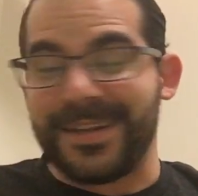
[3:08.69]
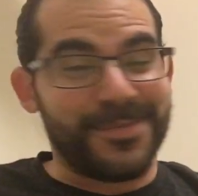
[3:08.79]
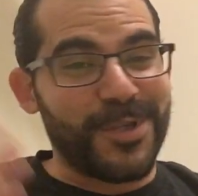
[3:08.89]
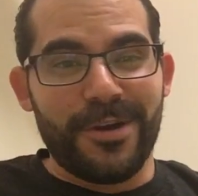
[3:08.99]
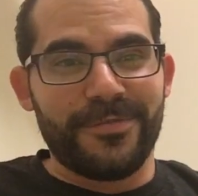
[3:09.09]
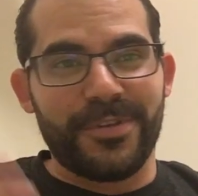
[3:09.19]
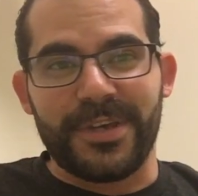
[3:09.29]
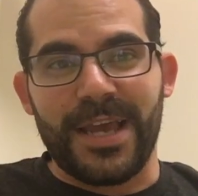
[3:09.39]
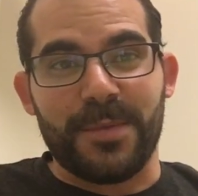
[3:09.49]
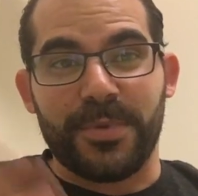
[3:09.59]
And sorry for the
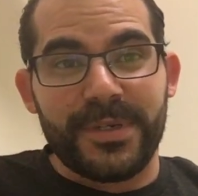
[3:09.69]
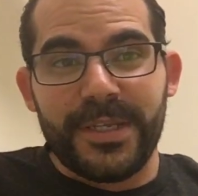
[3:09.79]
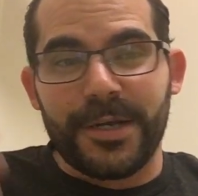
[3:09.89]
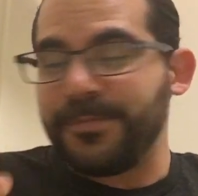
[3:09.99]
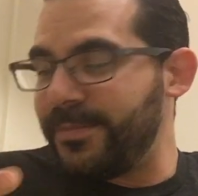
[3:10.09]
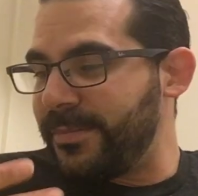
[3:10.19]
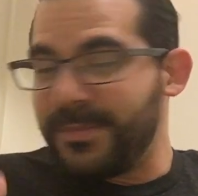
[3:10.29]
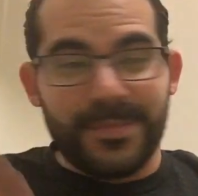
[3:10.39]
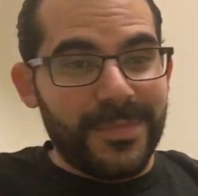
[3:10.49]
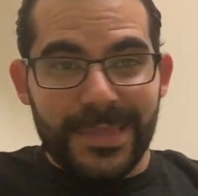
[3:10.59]
gap, but, you know,
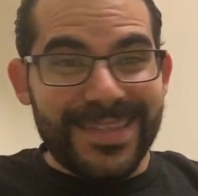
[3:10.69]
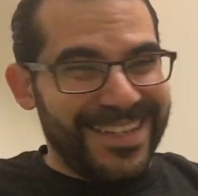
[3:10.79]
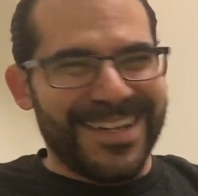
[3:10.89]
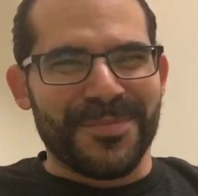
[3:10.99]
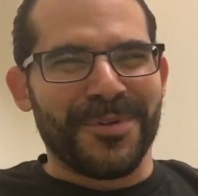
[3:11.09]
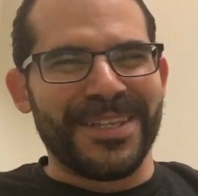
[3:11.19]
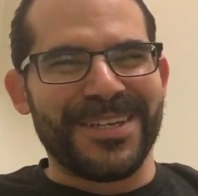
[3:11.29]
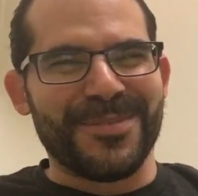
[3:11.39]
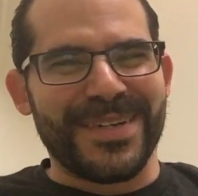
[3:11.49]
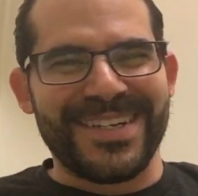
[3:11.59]
I'm only
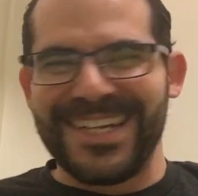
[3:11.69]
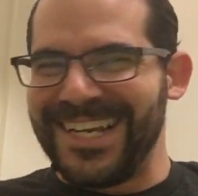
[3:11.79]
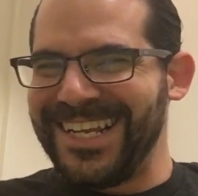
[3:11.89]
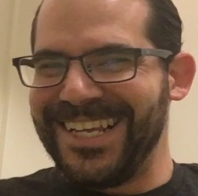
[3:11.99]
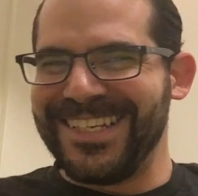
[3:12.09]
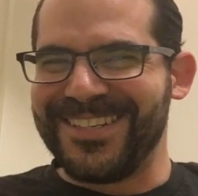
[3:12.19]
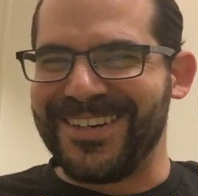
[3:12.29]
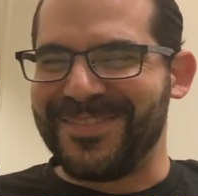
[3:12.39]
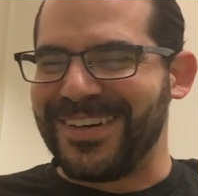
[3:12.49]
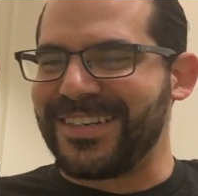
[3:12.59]
human.
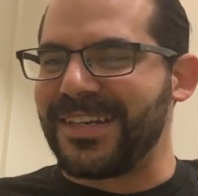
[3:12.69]
Trademark.